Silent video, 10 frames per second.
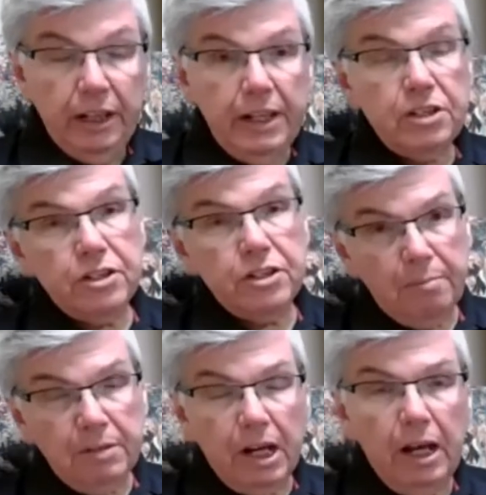that
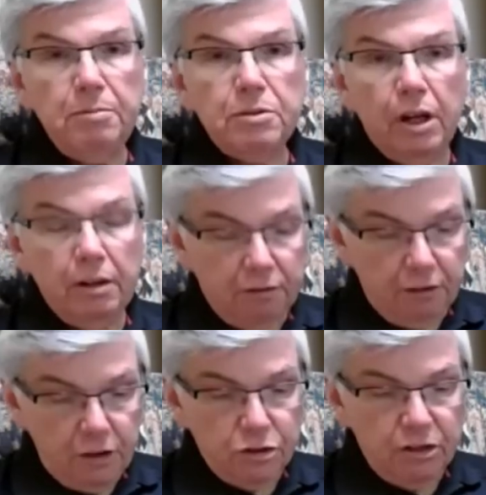sometimes on
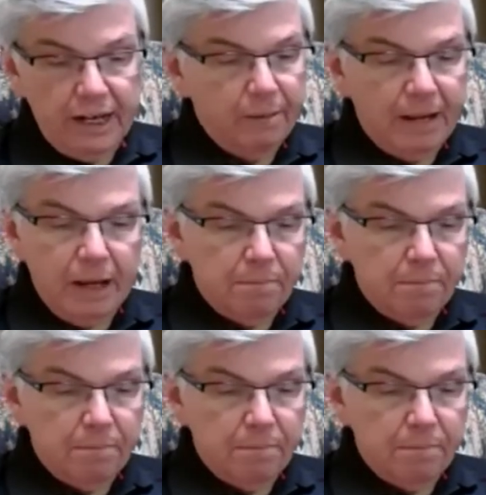first reading may